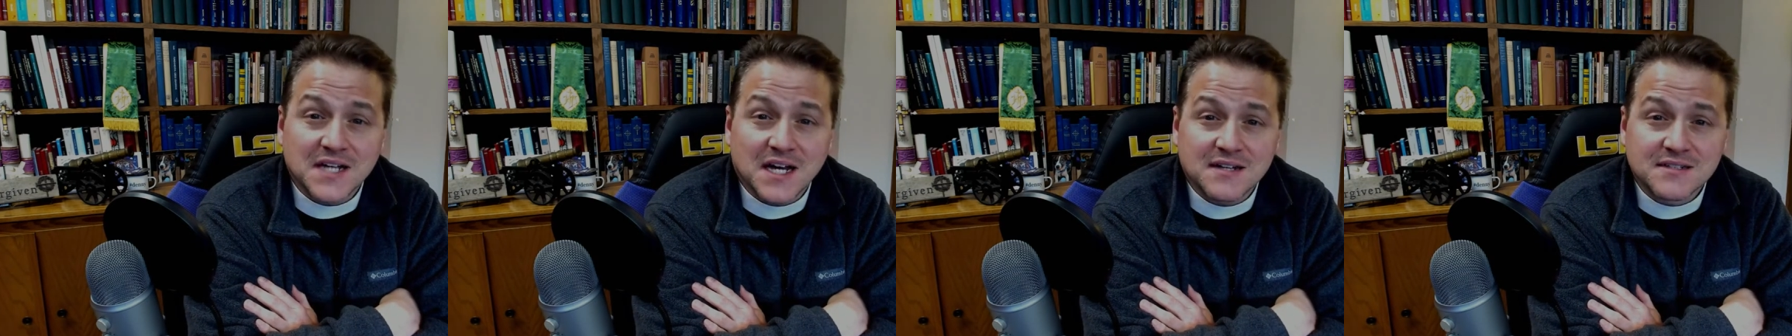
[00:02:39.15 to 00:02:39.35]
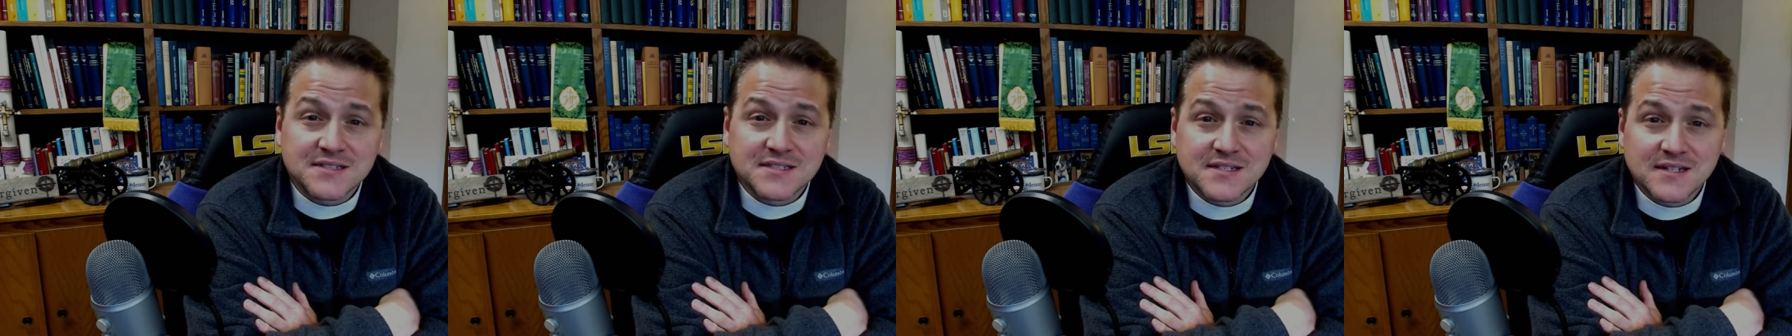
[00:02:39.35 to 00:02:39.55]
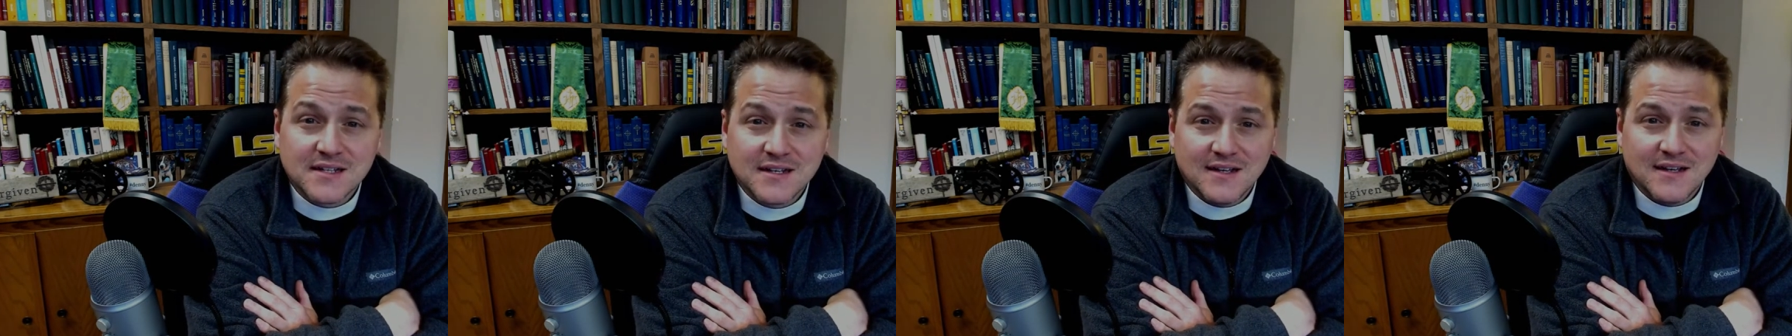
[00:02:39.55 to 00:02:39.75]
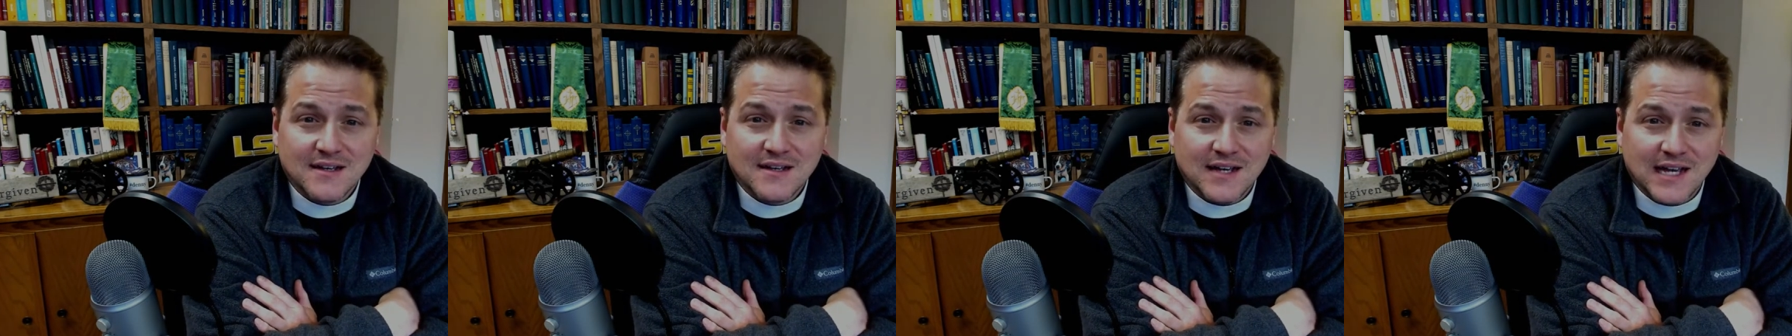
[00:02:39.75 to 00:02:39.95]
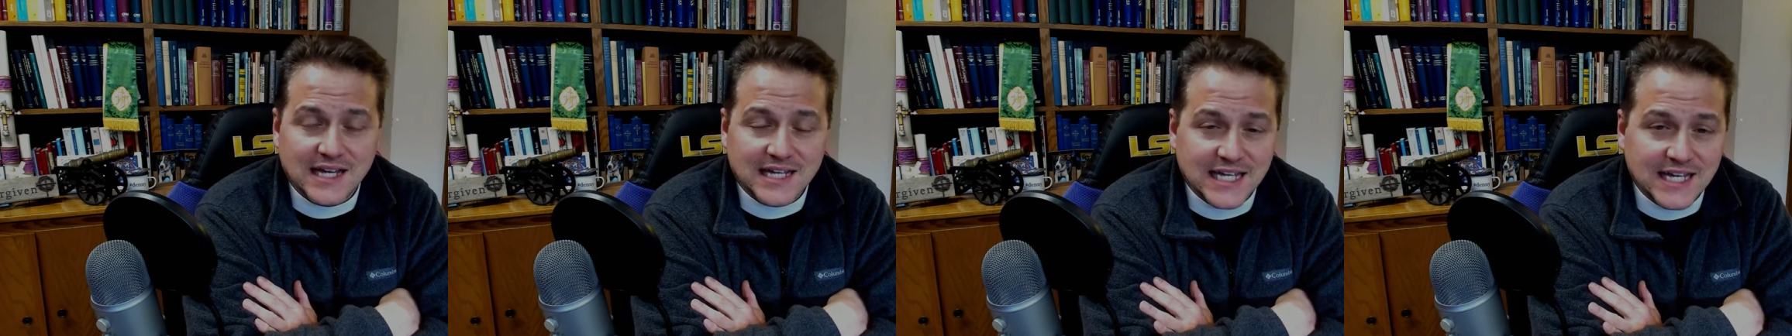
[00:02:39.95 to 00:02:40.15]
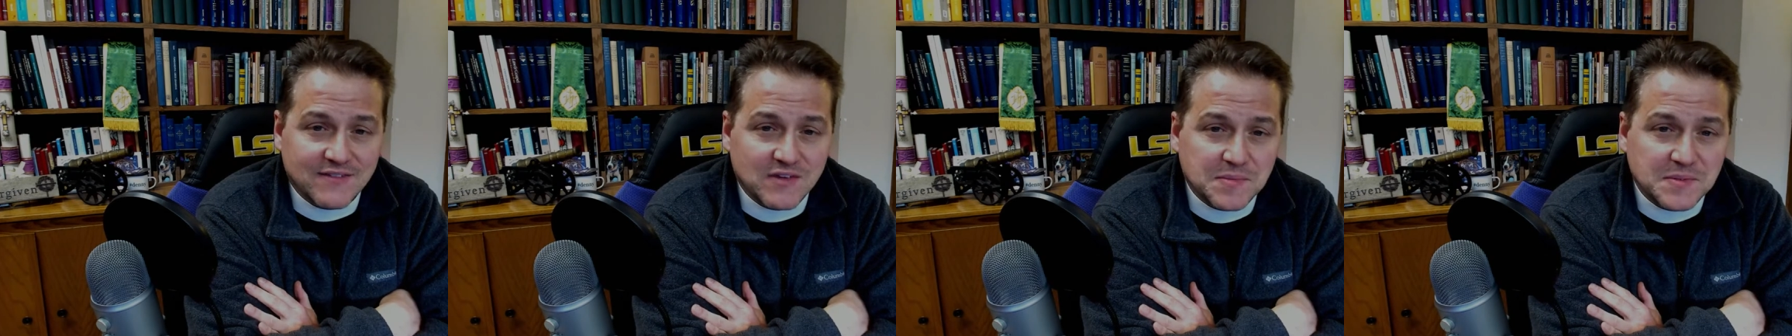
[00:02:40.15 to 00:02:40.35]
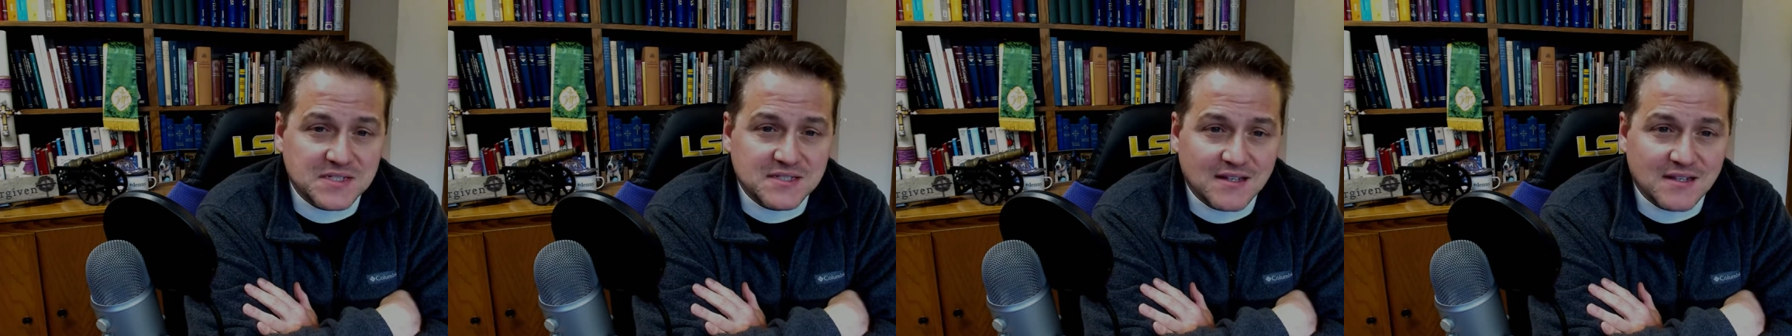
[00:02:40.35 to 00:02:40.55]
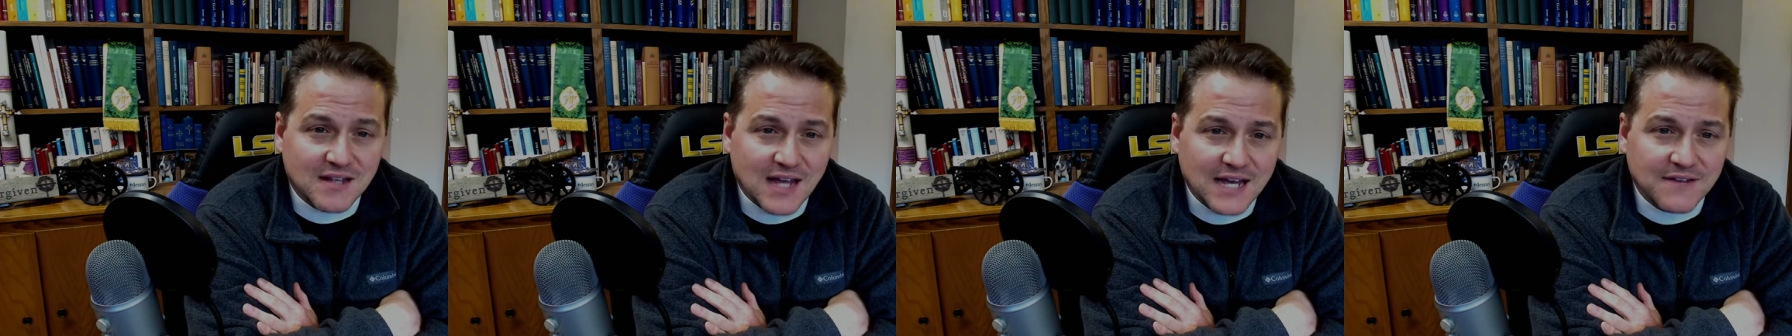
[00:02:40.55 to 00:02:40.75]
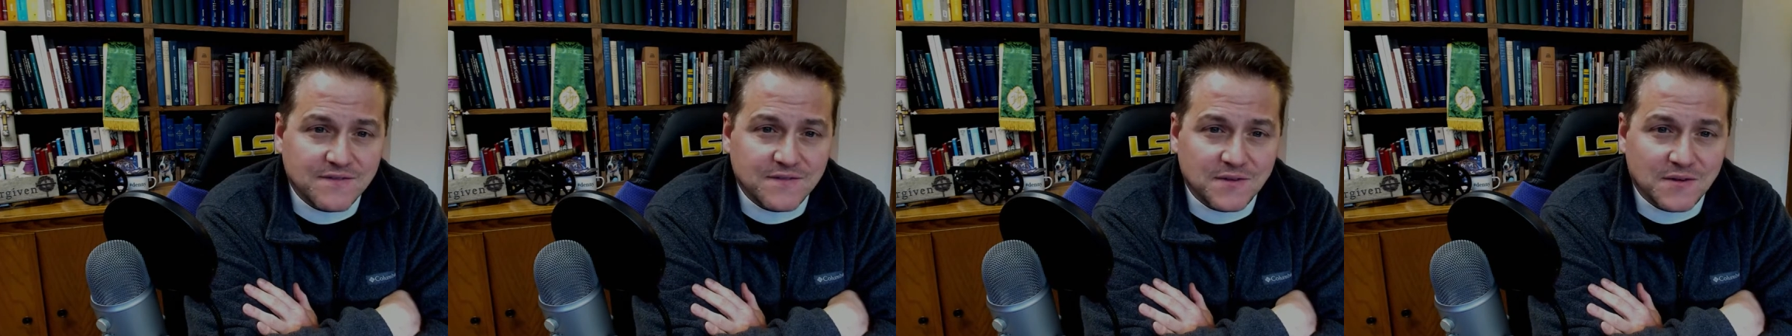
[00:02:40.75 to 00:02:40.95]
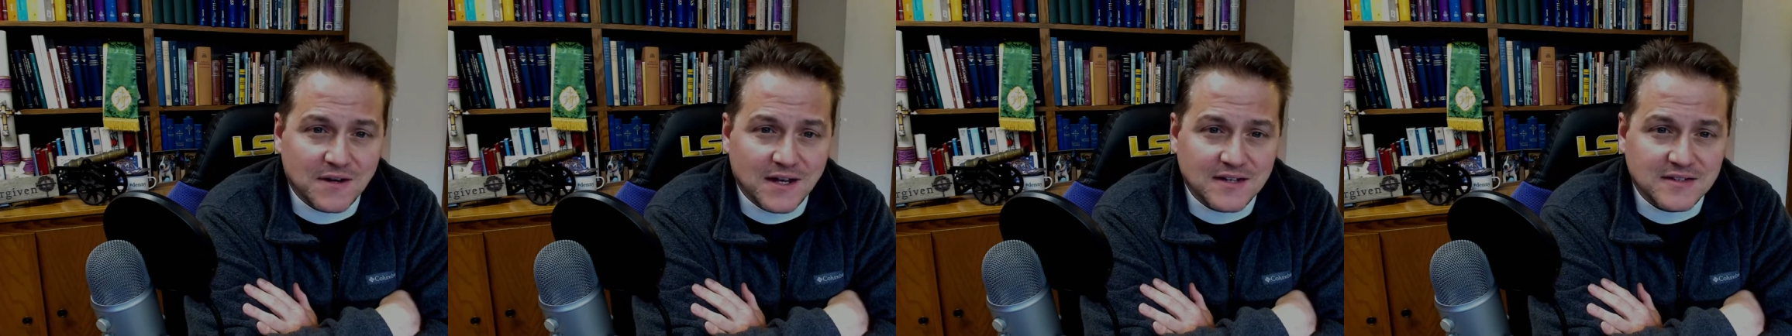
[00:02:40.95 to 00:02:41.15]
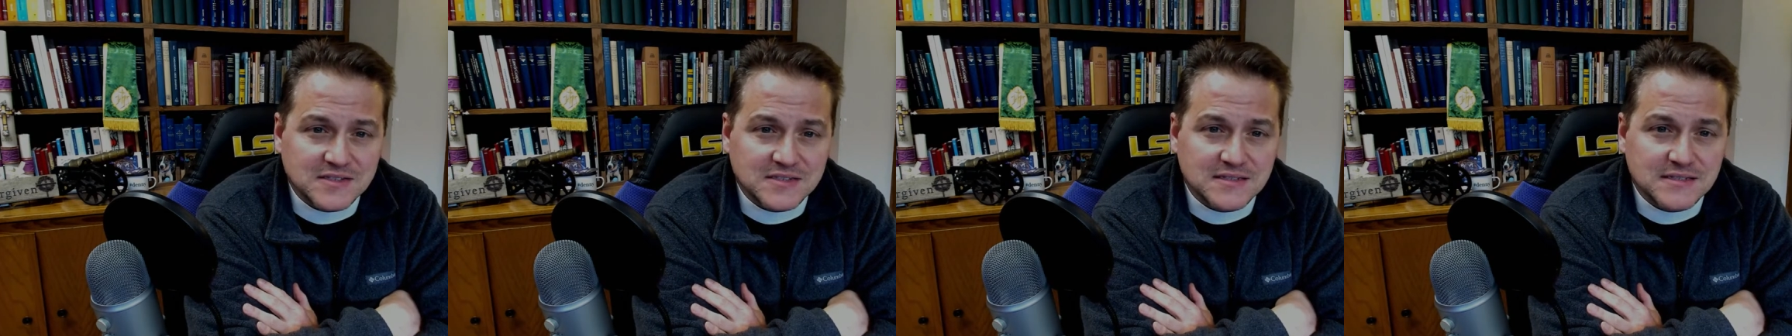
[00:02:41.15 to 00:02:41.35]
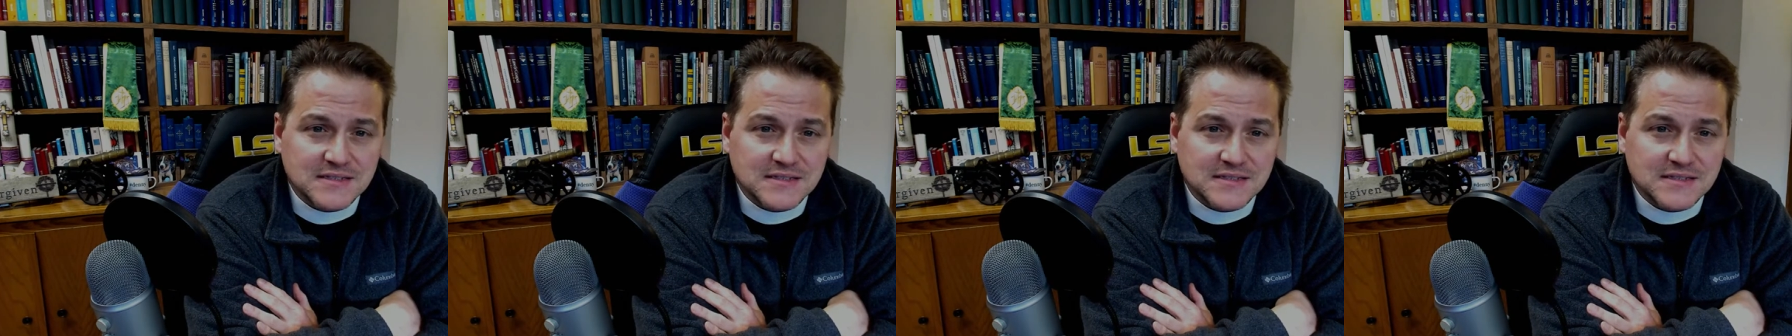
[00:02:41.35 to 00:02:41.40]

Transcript: us and gave up his life for us.